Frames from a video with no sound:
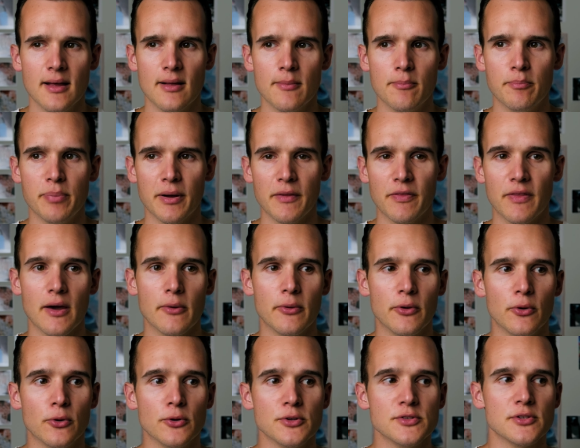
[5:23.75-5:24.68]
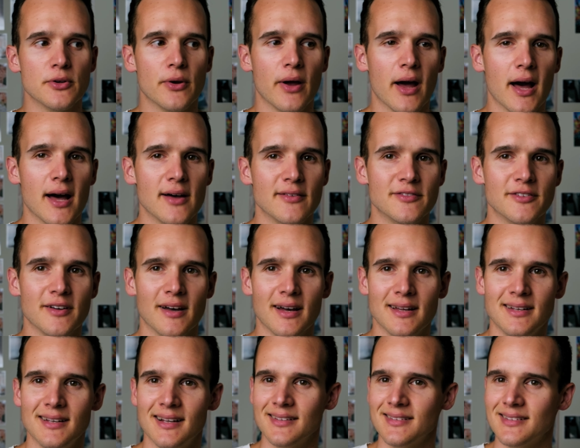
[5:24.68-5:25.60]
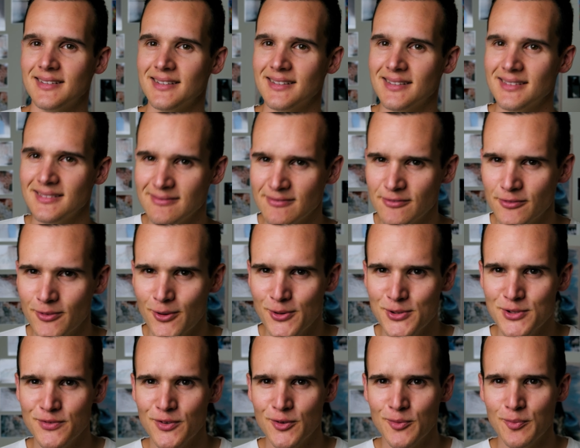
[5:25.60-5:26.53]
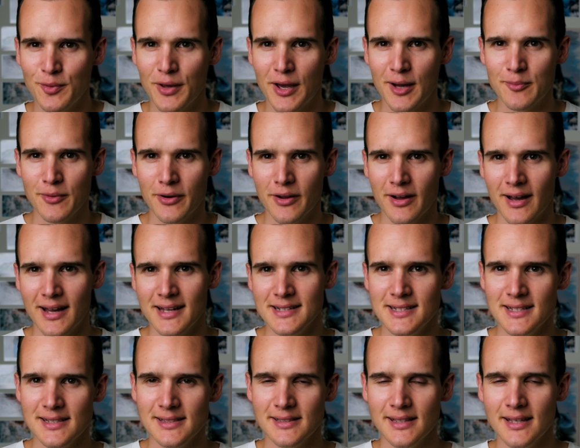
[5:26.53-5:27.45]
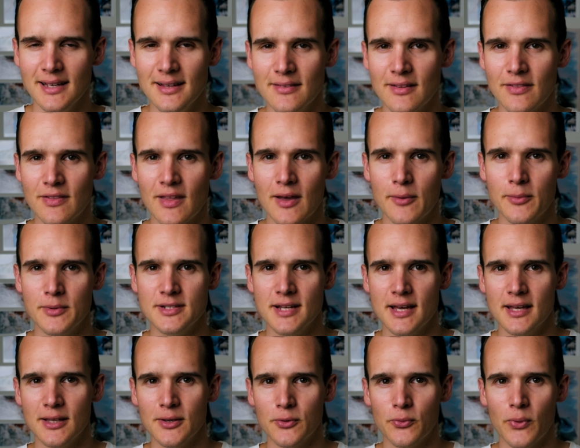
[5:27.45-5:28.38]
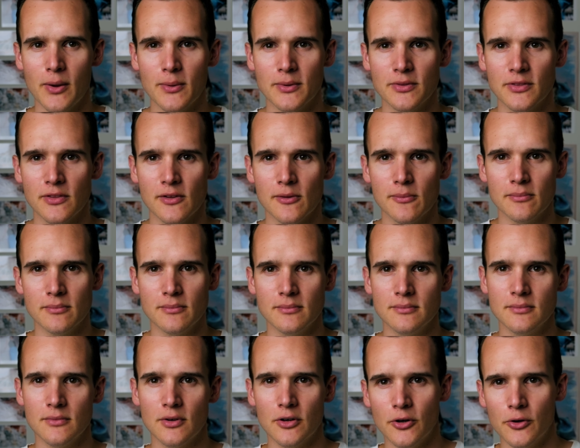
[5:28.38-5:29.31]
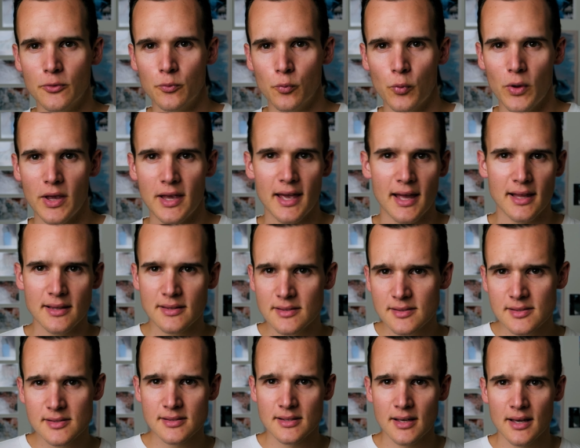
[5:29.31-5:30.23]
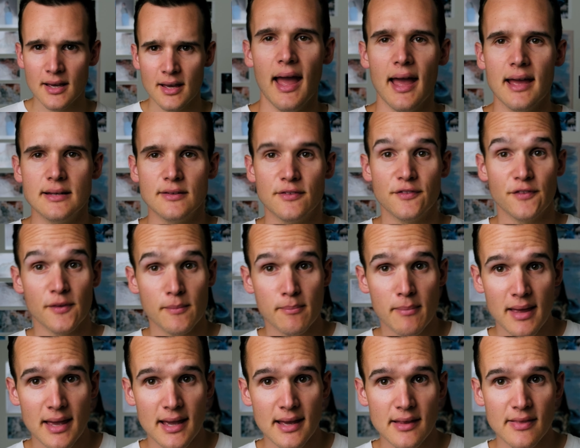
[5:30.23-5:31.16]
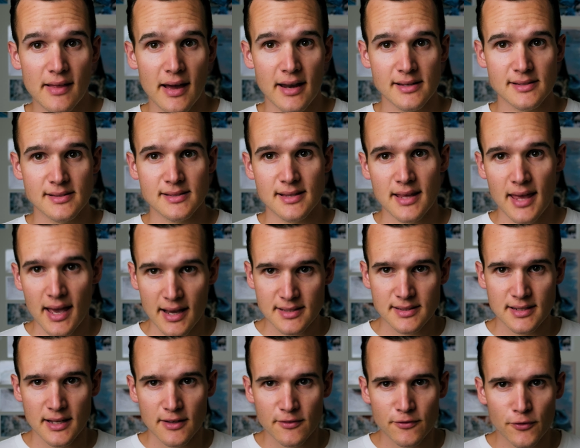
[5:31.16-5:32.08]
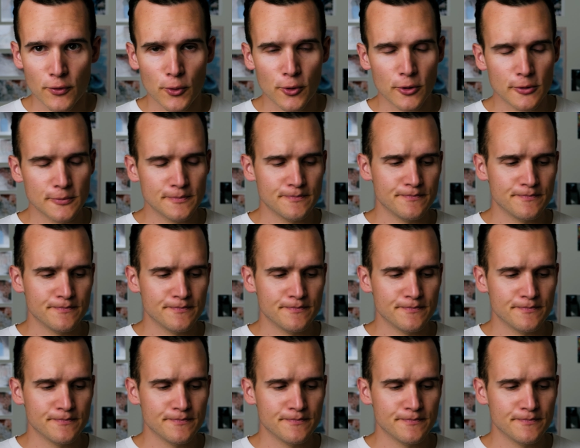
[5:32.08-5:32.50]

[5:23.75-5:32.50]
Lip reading: but they would also have another Fujifilm camera, ideally, that they would take away with them on weekends. And for me, that is the X-T4.